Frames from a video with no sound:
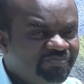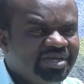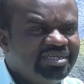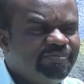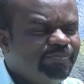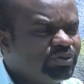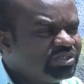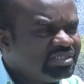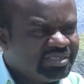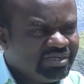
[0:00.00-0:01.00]
paid
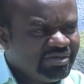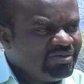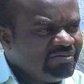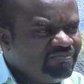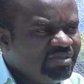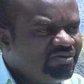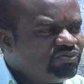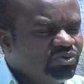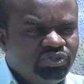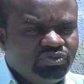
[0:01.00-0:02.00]
deposit. They have
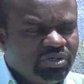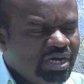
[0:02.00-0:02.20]
told you,